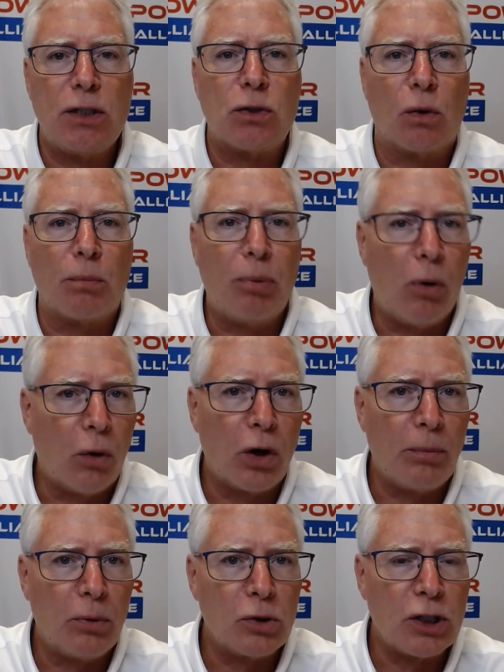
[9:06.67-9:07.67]
or
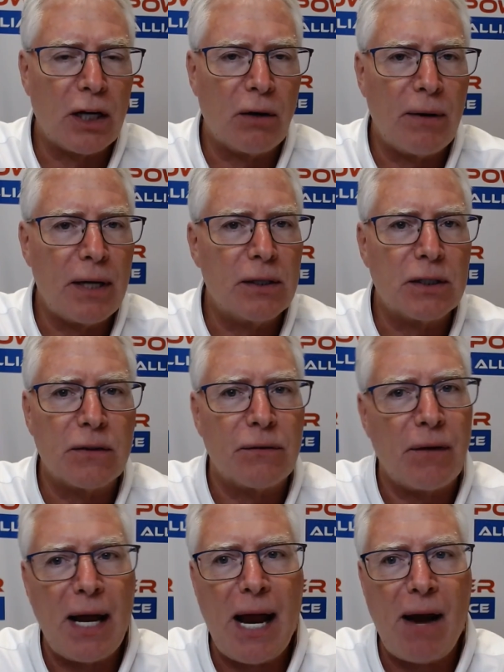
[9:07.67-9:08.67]
portable generators
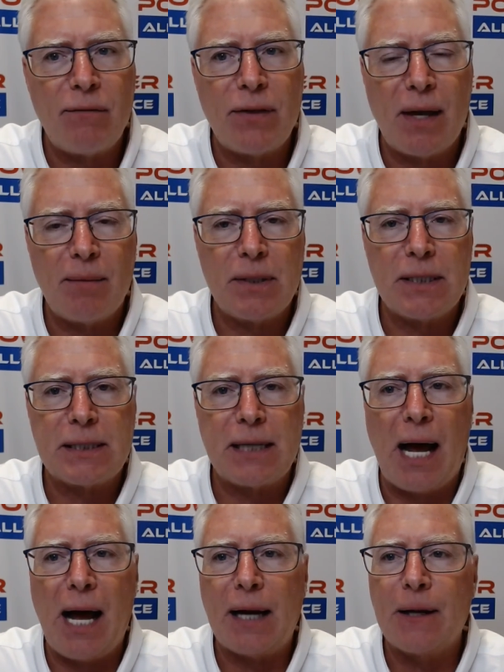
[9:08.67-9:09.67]
if I have them in
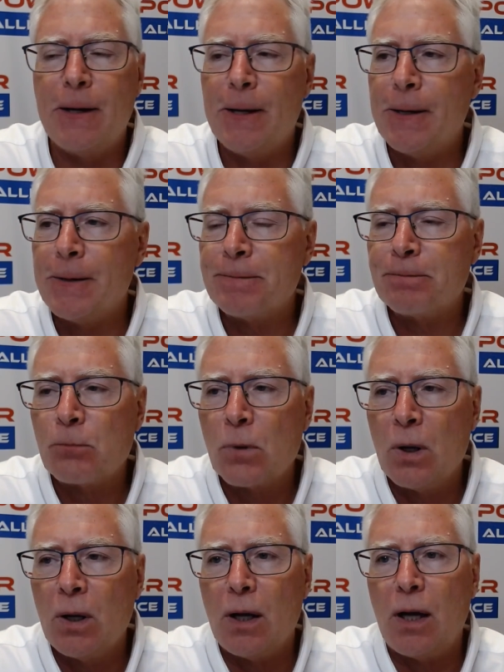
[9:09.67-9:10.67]
stock?
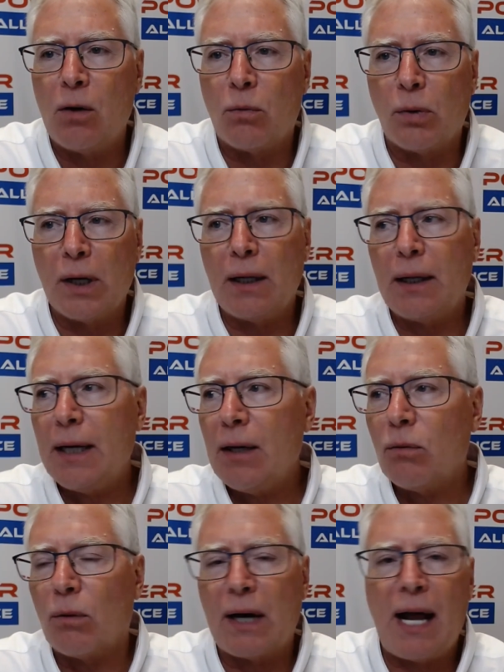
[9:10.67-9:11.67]
And really
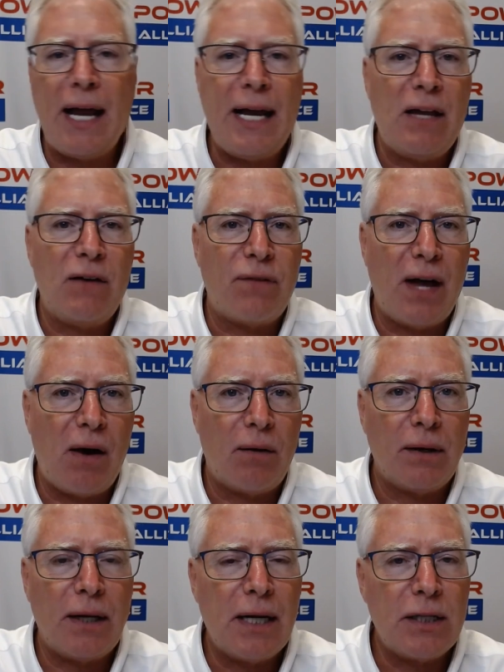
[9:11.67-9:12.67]
what I have
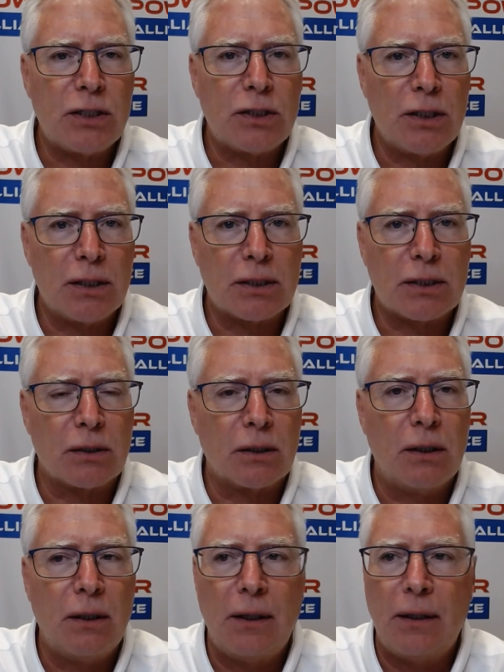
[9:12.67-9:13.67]
found is just
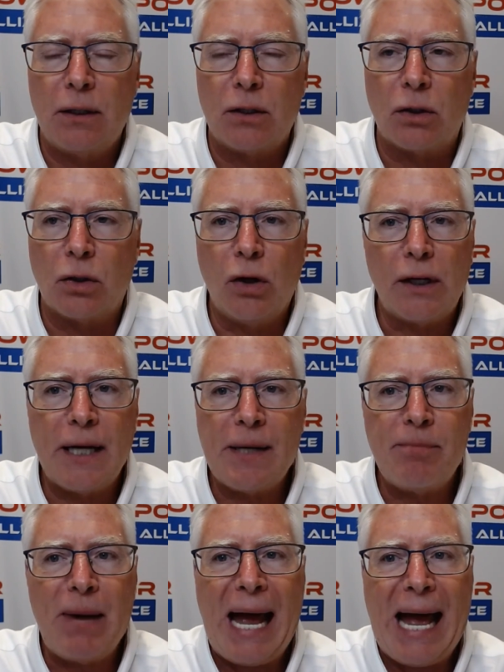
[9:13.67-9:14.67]

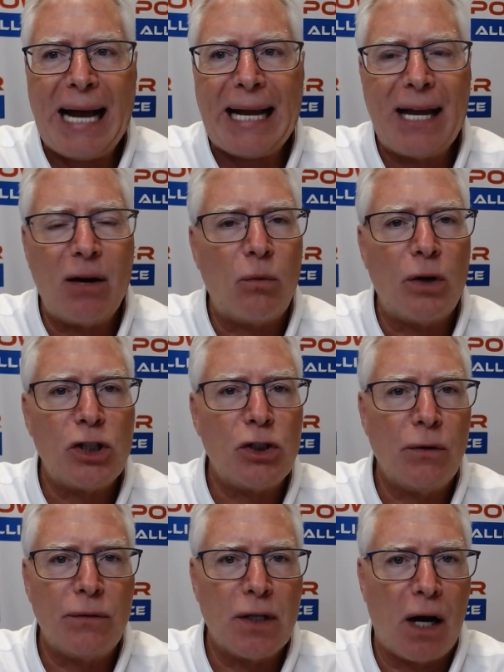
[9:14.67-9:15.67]
looking back at what
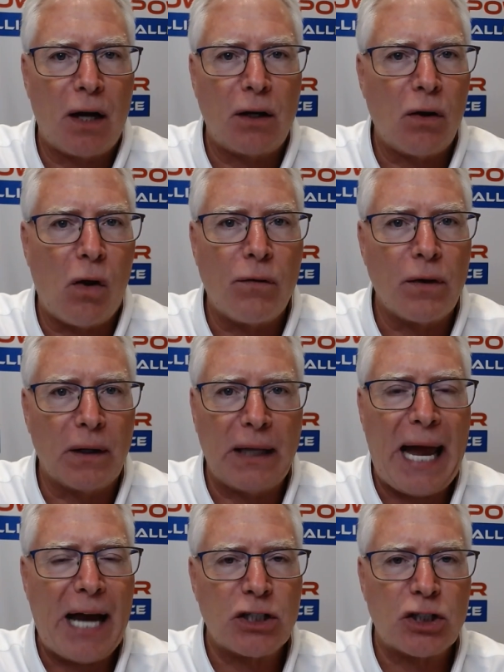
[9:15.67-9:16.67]
you've done over the
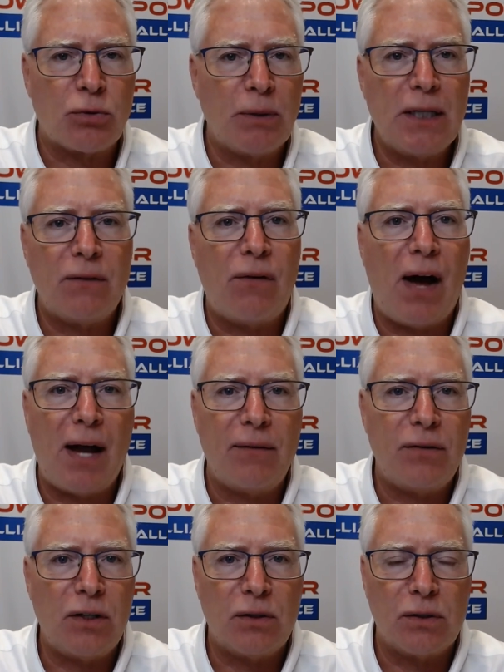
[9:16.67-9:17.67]
last 3 to 5
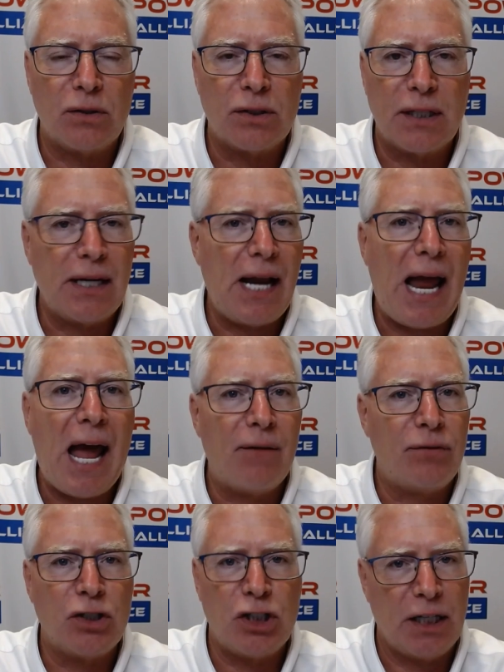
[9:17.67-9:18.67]
years and
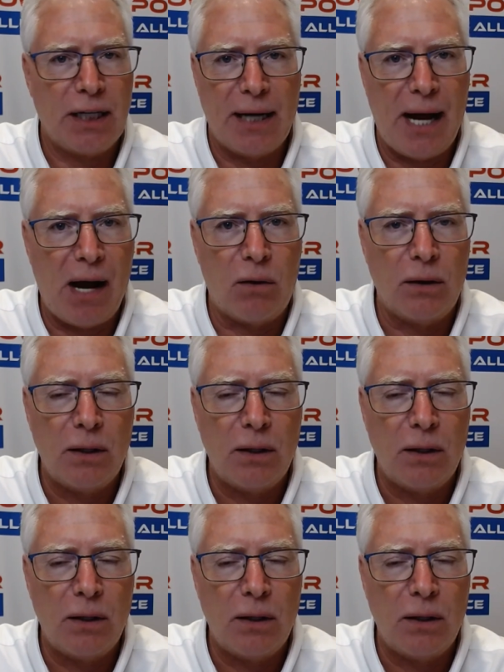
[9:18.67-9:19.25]
averaging it out.